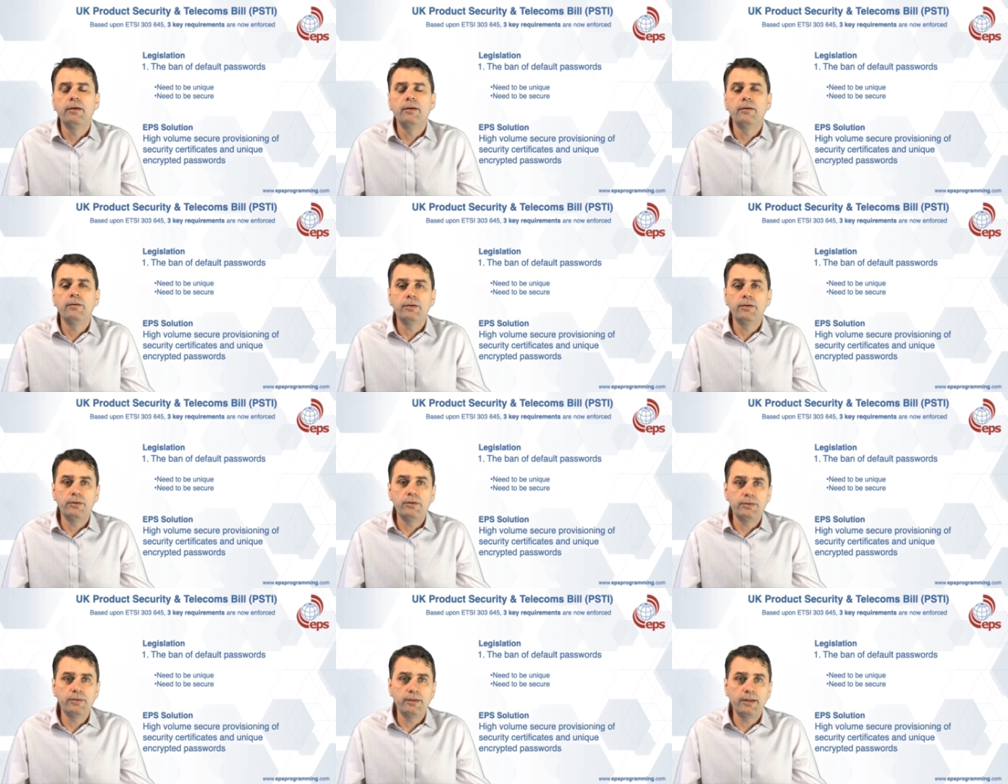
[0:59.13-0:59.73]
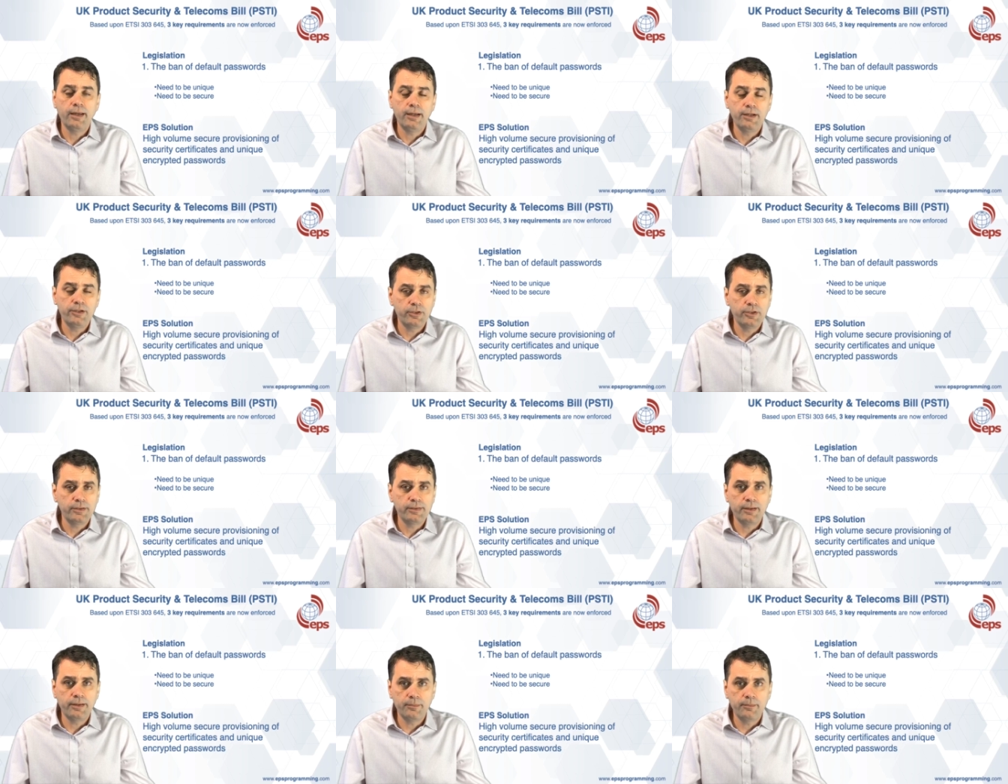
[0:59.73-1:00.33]
using
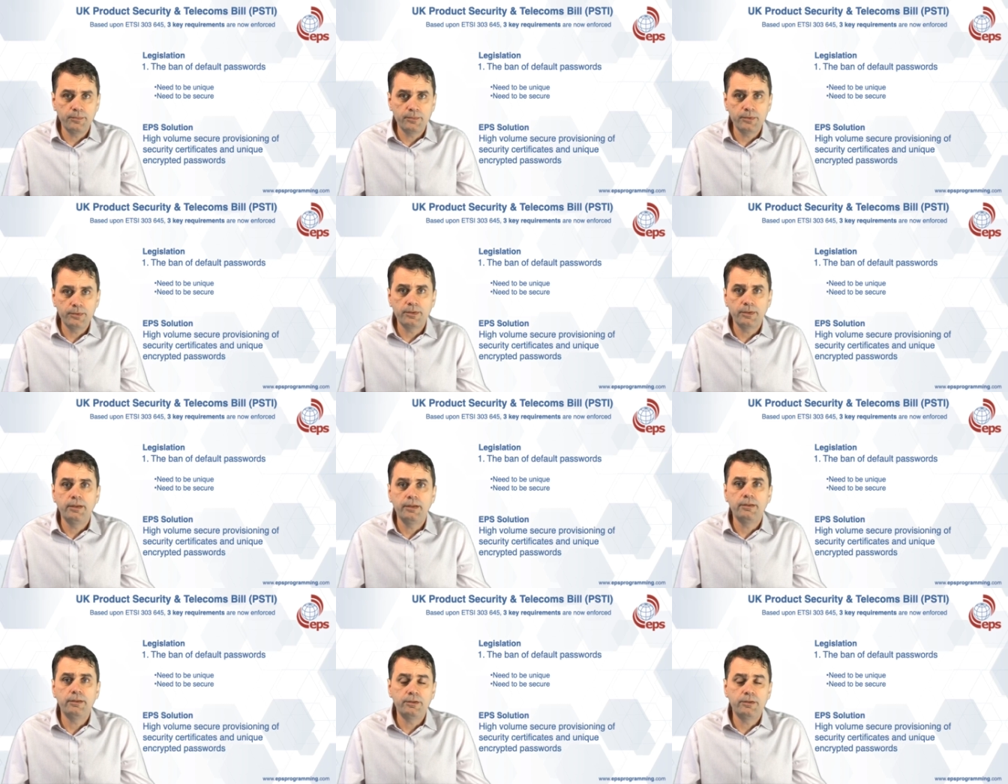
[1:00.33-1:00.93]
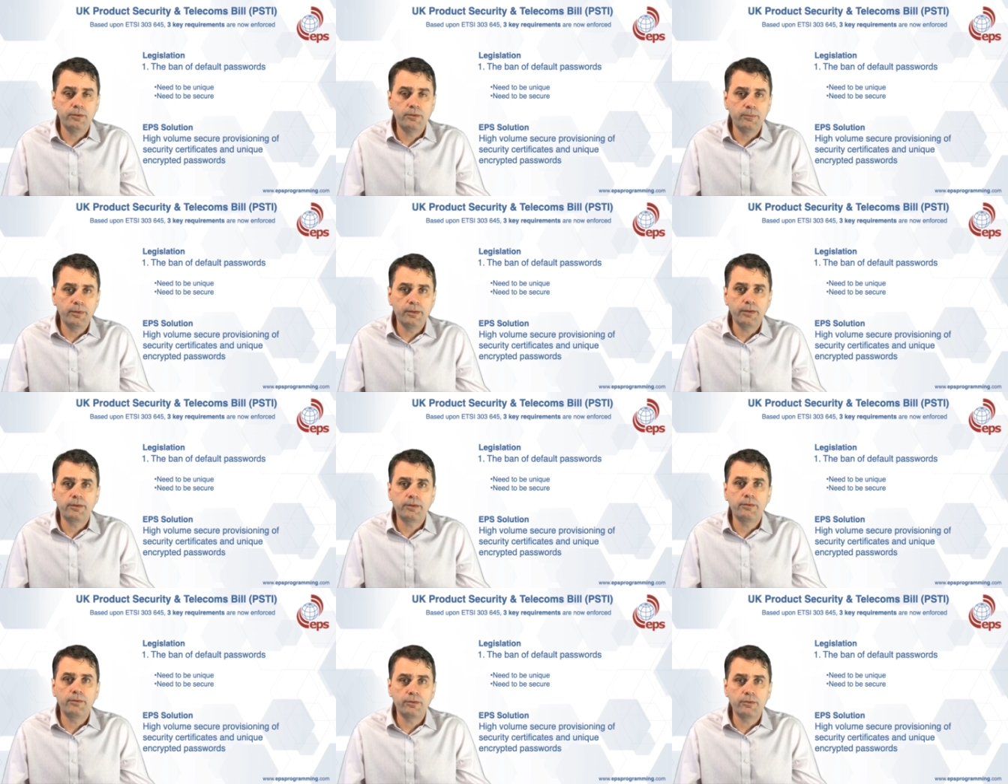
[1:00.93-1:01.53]
HSMs into your
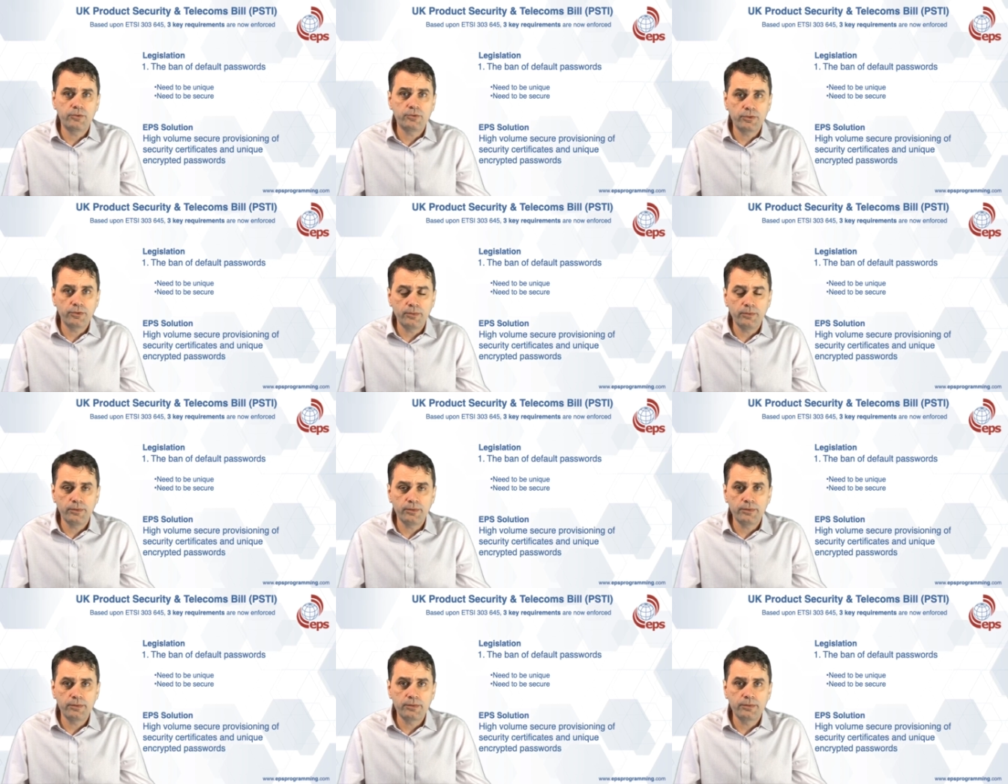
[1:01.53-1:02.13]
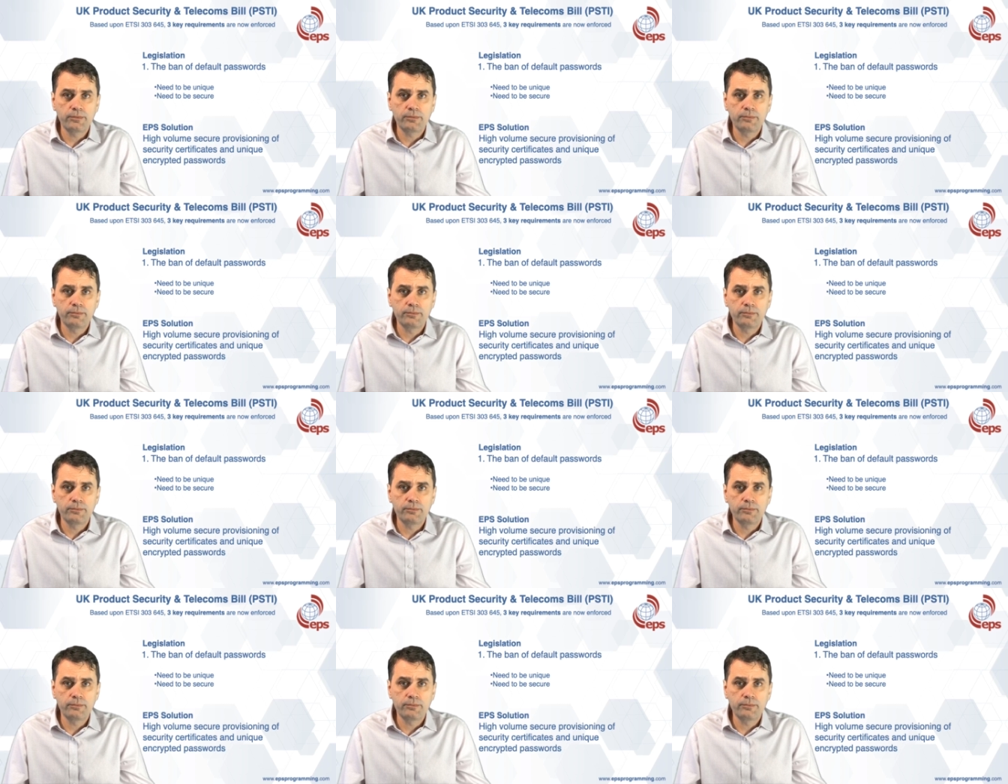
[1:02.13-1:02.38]
microcontrollers.